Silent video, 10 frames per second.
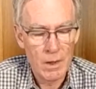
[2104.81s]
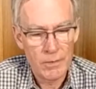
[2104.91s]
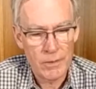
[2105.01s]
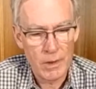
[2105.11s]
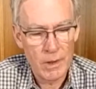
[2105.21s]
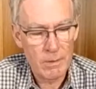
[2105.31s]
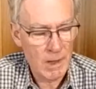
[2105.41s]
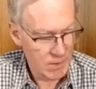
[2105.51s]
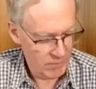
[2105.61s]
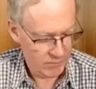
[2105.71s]
So he
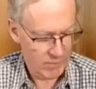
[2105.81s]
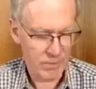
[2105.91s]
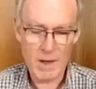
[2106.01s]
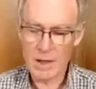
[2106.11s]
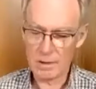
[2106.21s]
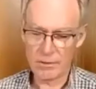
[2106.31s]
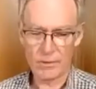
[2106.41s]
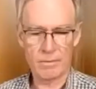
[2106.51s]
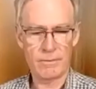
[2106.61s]
manages to wrangle some